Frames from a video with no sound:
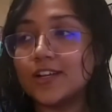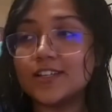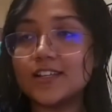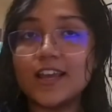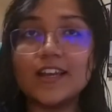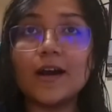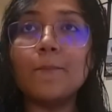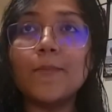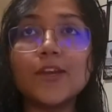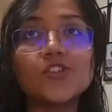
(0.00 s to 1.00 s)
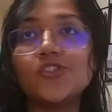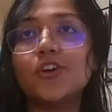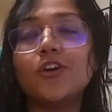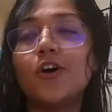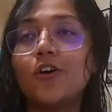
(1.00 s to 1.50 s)
it's like a
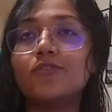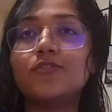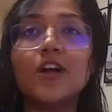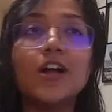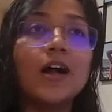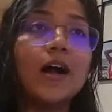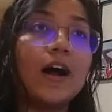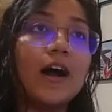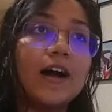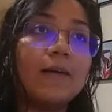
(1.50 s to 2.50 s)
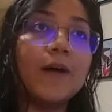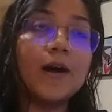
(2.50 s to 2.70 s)
mixture of Uh,